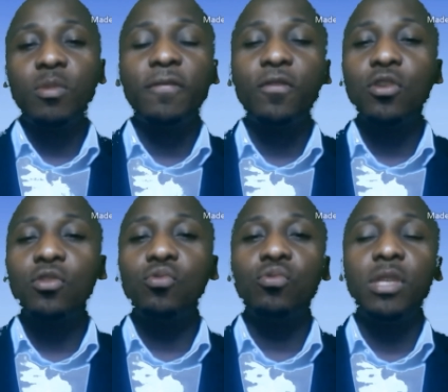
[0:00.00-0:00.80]

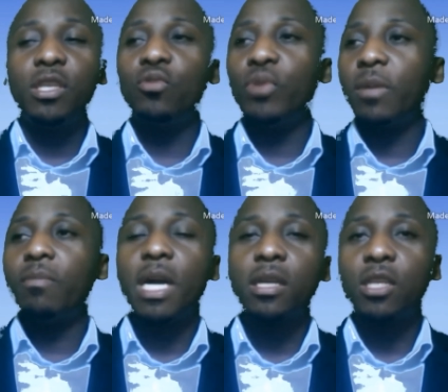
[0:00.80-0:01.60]
Before you deal with the
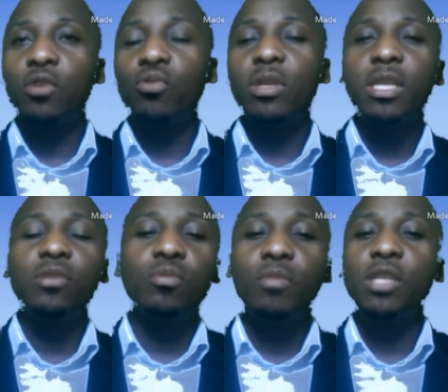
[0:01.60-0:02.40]
bank, they will
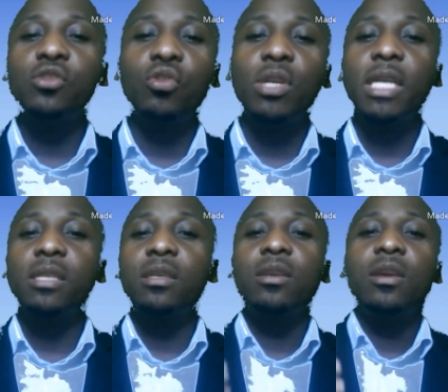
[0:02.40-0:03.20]
need to make sure
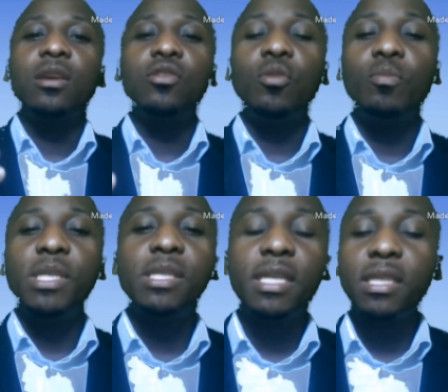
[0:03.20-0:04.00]
that your
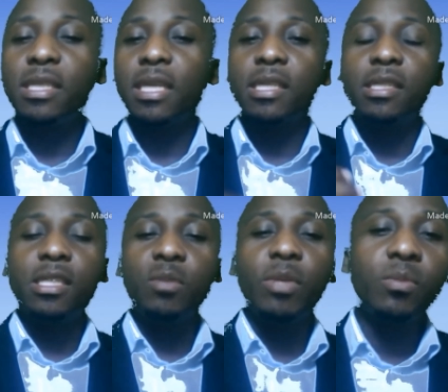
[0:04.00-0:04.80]
business is a
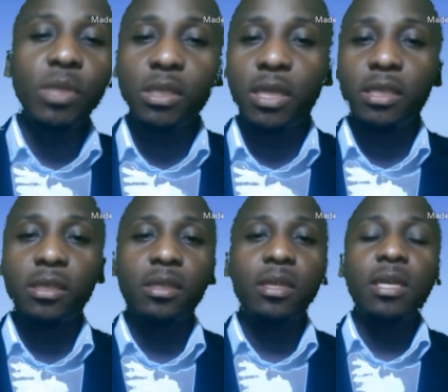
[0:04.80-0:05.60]
legitimate business
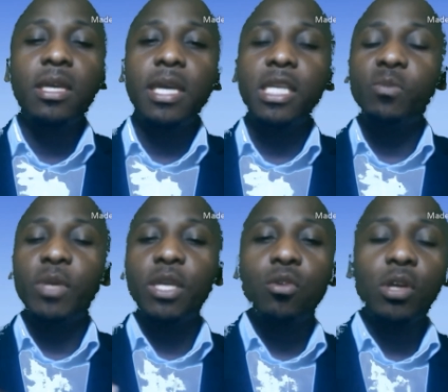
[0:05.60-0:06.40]
and it's
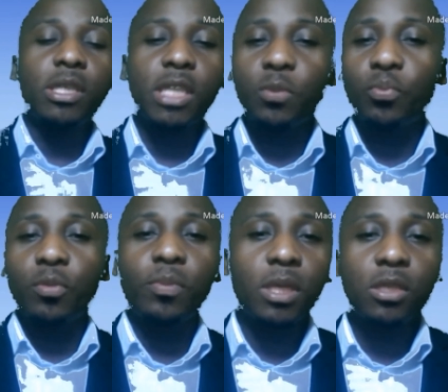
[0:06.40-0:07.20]
being audited
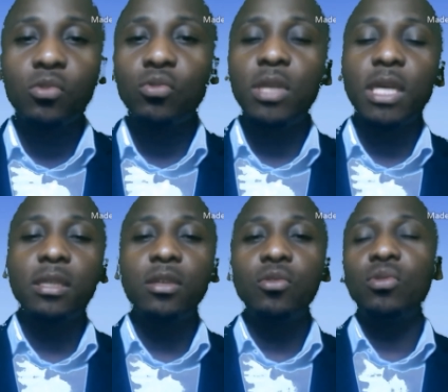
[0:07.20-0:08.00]
properly, so
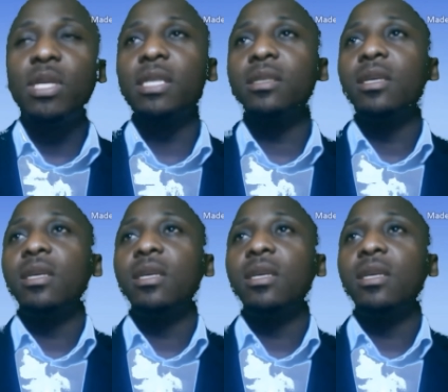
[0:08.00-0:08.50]
that they know that